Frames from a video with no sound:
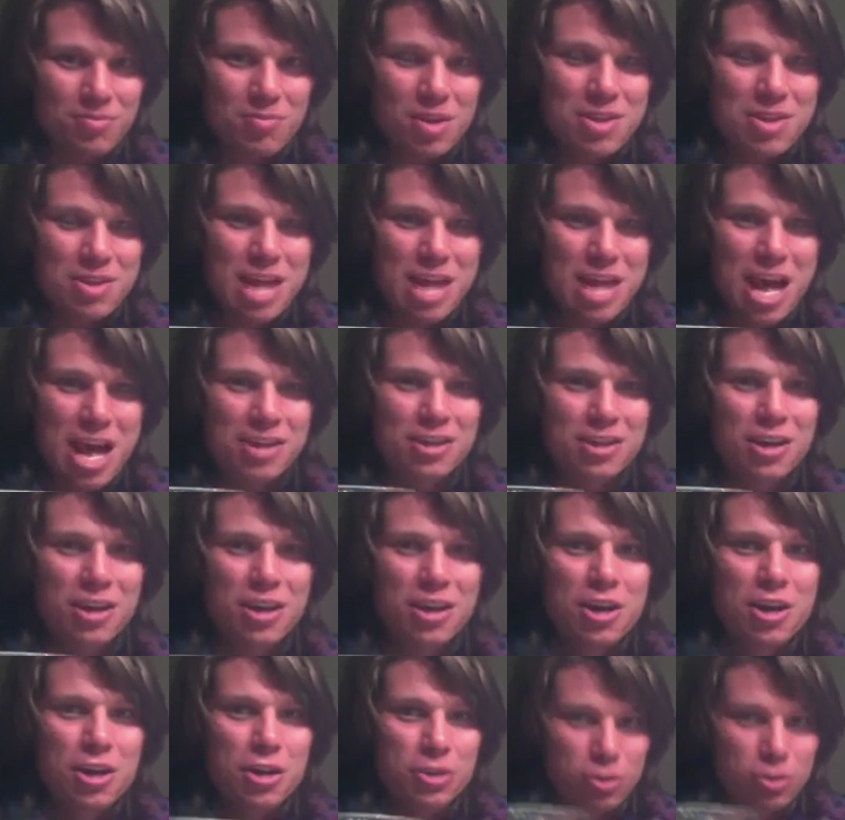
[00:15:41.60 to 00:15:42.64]
that
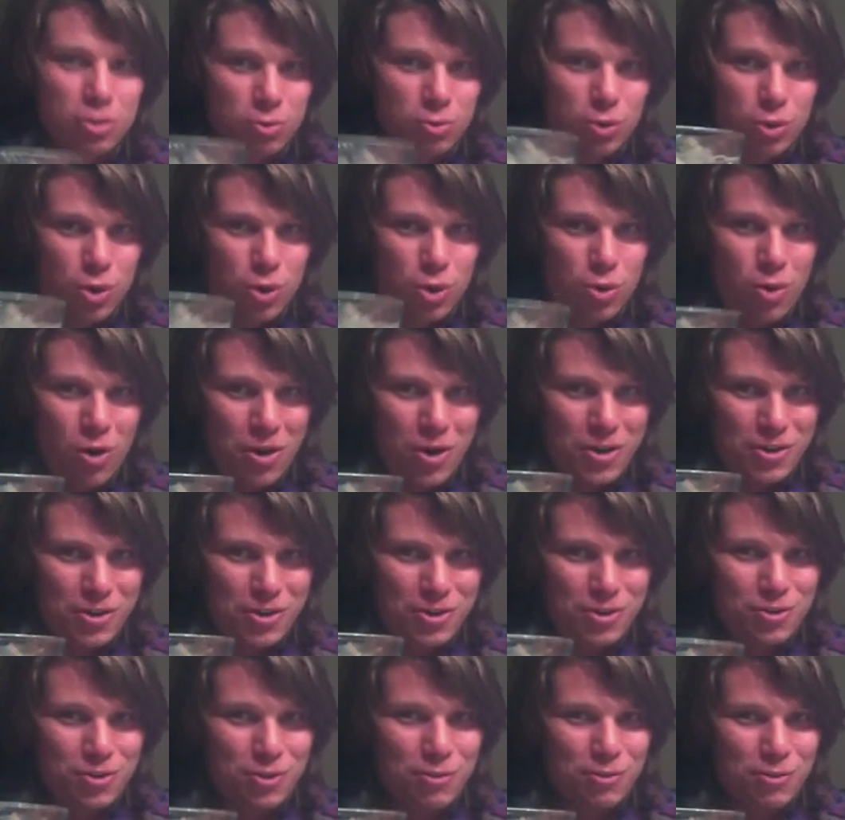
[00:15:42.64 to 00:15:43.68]
you will go on
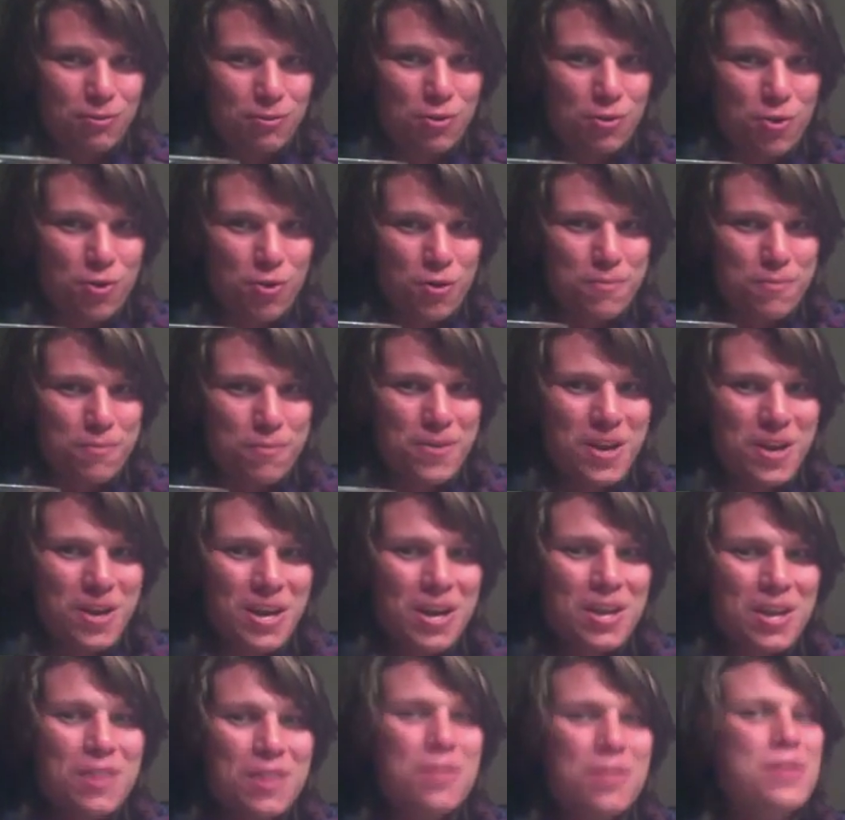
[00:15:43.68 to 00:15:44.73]
to form
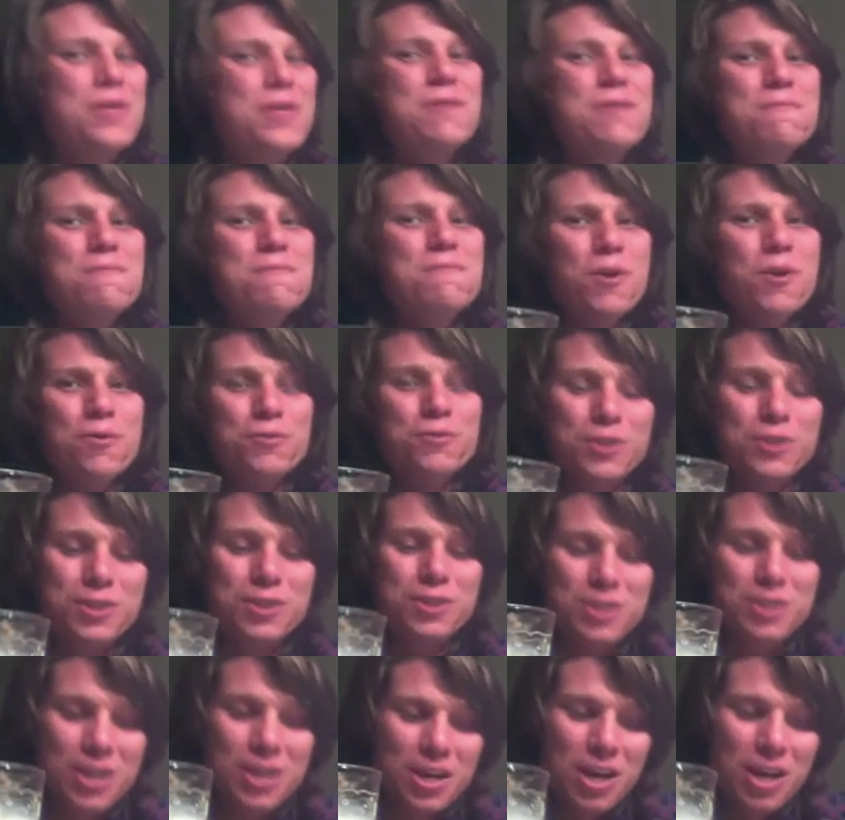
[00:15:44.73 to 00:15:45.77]
the
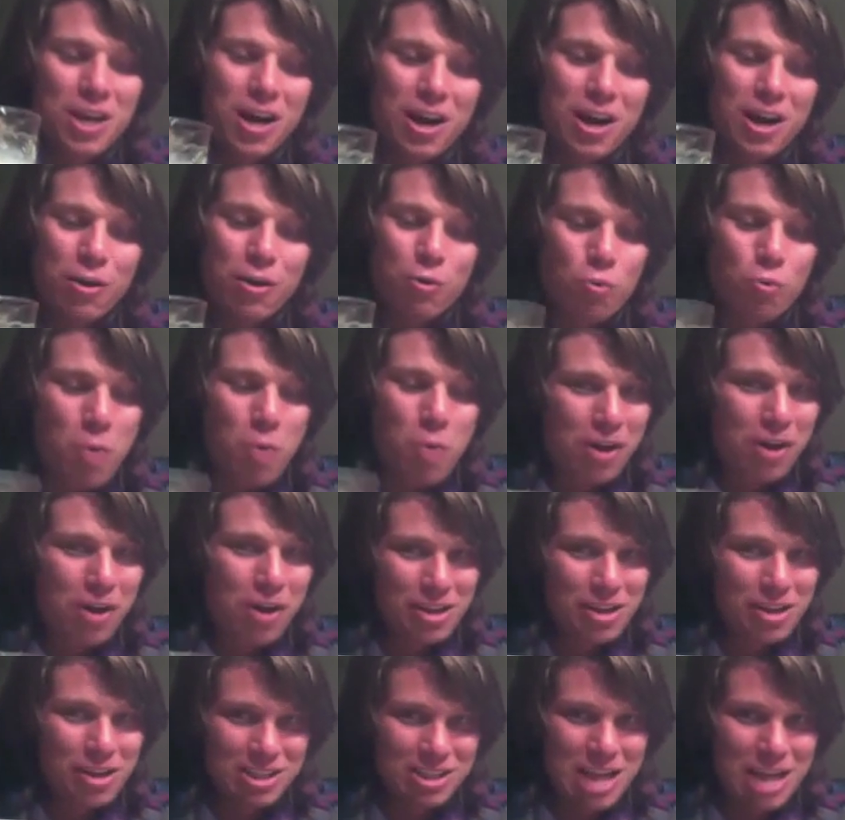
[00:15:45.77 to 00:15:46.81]
most
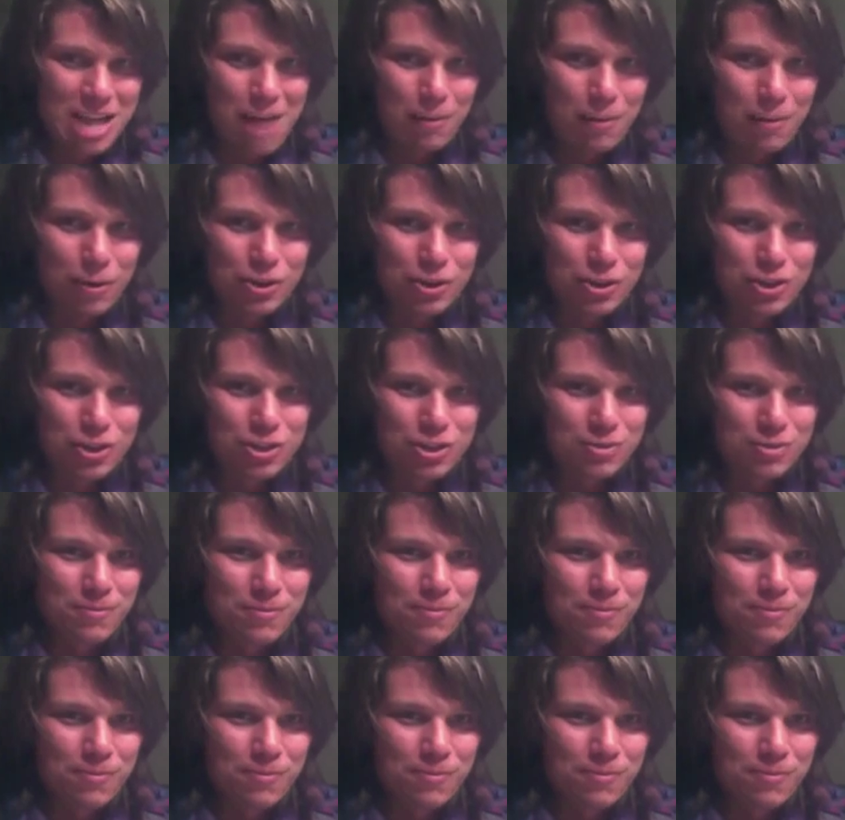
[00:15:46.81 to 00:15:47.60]
well-established,